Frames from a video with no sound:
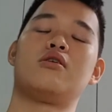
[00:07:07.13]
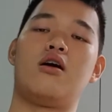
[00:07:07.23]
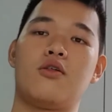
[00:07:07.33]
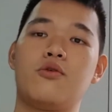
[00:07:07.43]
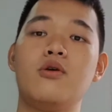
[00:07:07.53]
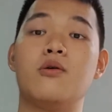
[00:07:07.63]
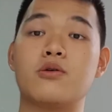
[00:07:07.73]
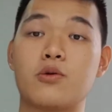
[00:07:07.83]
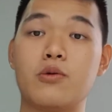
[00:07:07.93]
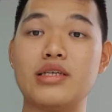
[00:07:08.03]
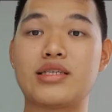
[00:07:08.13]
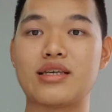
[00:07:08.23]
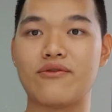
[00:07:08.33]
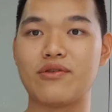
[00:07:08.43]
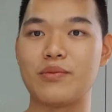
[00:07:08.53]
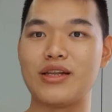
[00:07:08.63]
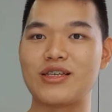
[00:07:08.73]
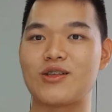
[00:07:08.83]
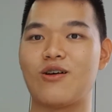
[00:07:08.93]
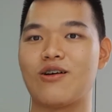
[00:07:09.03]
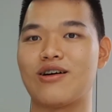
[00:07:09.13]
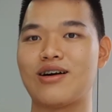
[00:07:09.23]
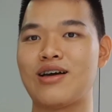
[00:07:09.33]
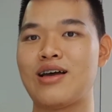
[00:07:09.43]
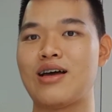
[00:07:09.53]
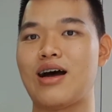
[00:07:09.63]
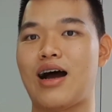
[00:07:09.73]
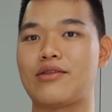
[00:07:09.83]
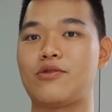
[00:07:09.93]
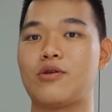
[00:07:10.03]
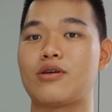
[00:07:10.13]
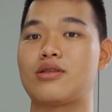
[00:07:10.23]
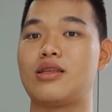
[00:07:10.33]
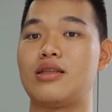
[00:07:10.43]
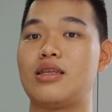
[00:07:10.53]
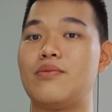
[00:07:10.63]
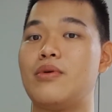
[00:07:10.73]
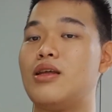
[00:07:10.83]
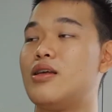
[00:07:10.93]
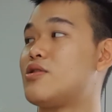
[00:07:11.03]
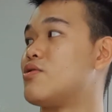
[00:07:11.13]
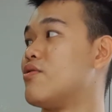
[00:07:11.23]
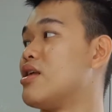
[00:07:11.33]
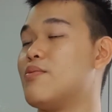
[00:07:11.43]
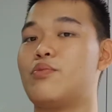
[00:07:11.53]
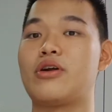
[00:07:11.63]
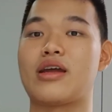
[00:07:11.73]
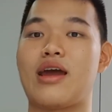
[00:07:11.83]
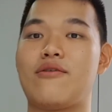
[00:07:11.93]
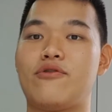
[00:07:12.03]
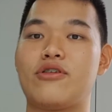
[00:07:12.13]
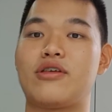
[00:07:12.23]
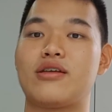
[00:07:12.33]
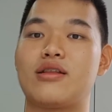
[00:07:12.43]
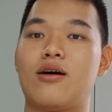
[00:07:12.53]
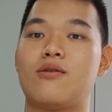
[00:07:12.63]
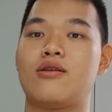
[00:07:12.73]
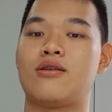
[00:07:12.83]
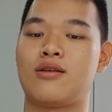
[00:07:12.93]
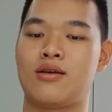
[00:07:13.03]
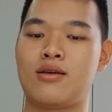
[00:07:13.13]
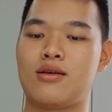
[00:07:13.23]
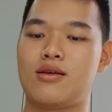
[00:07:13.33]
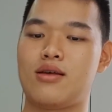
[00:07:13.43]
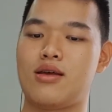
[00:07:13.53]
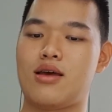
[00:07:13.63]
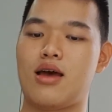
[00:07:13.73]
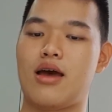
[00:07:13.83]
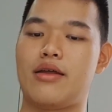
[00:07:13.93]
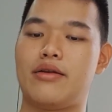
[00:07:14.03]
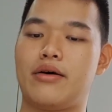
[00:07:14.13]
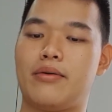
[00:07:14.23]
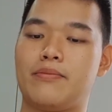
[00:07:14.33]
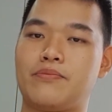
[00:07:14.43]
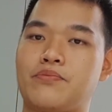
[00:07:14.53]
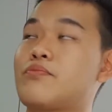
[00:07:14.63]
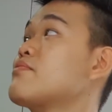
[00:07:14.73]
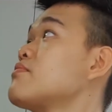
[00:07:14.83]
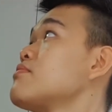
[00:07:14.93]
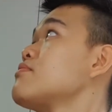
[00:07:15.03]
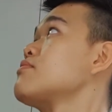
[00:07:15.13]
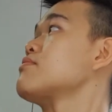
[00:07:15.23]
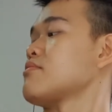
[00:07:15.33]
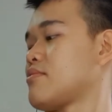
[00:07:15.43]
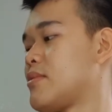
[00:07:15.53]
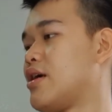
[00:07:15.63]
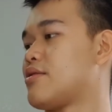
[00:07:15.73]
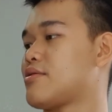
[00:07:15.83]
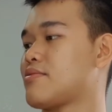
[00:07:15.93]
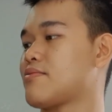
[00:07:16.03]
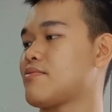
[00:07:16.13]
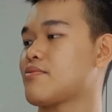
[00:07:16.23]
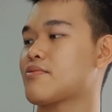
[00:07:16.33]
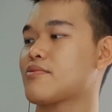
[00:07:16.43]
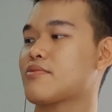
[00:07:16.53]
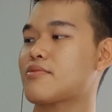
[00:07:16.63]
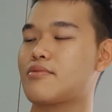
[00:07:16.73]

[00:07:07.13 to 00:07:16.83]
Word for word: although it was only 7 minutes long, I took 30 minutes to really break everything down and um, yes, yep.